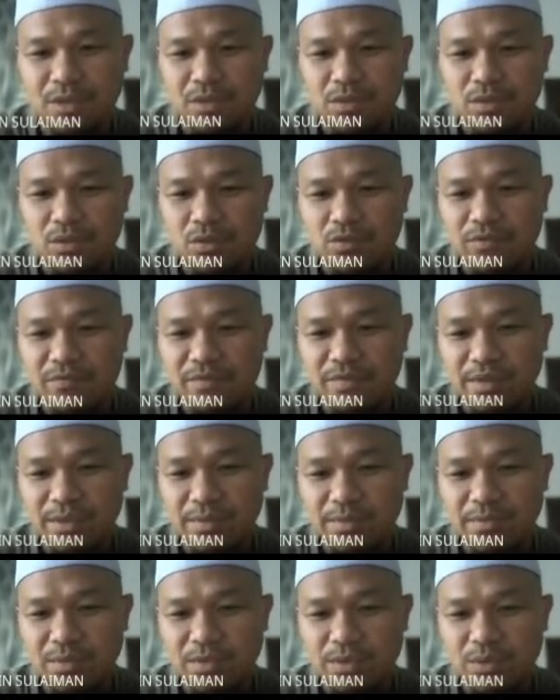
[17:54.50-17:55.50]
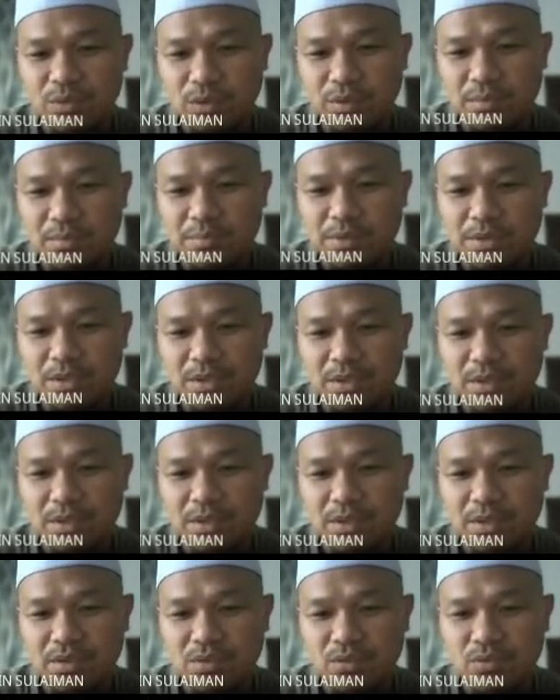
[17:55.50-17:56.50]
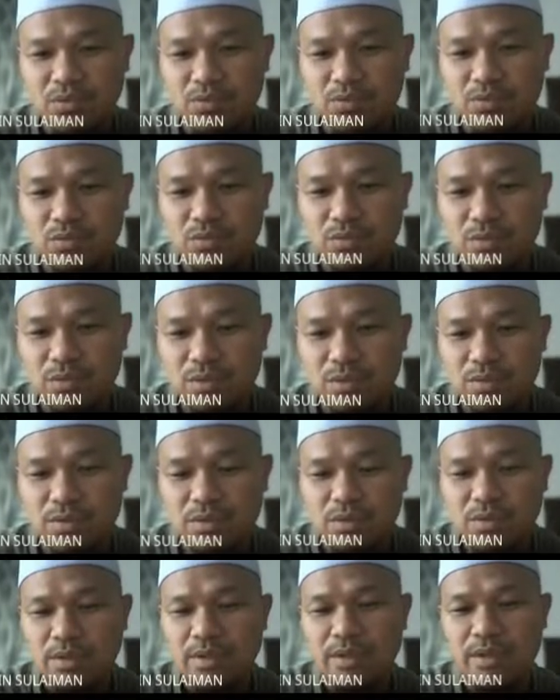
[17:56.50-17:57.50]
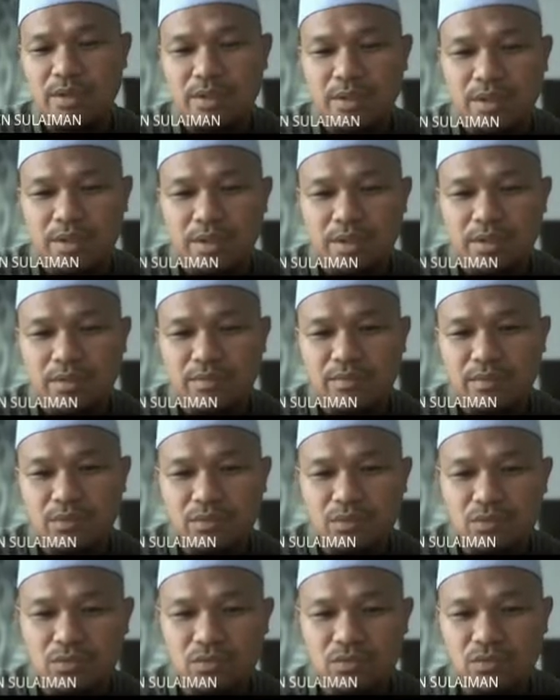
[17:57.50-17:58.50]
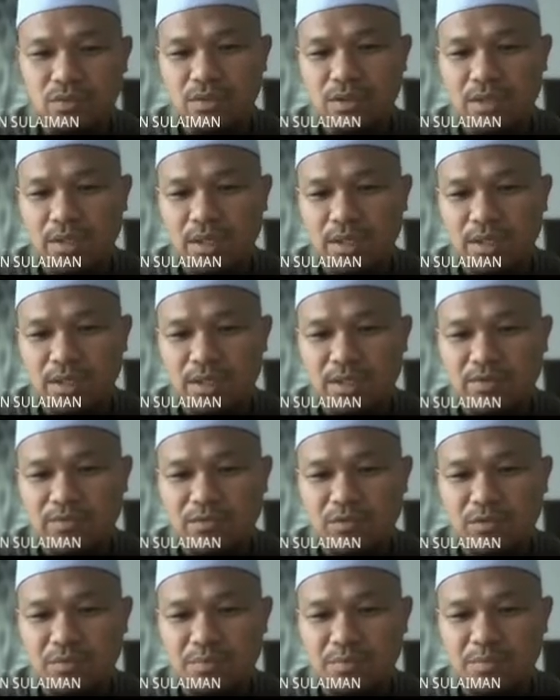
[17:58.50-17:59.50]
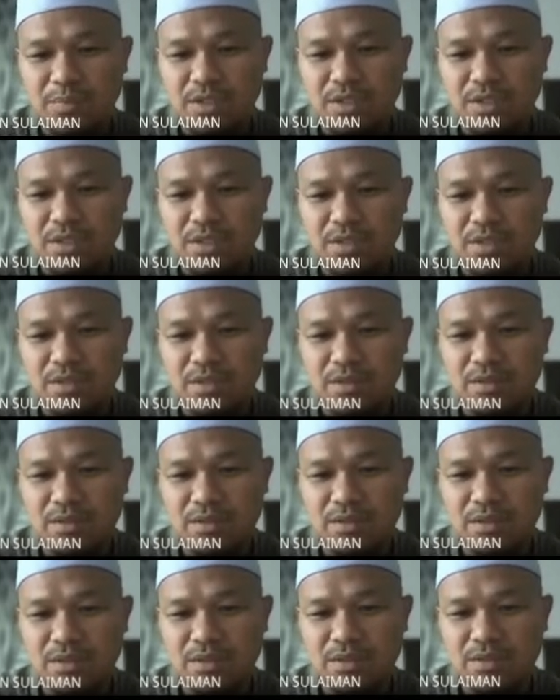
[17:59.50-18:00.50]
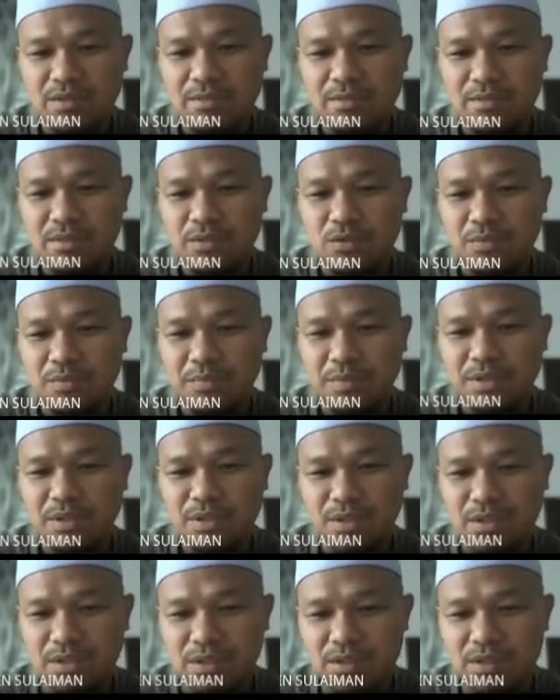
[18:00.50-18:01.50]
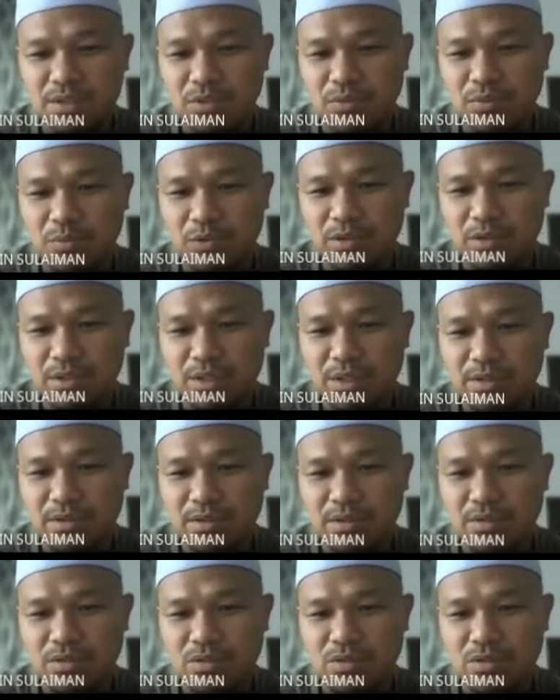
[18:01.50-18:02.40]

So this one P2. And you calculate for P3. Your P3 is 0.8.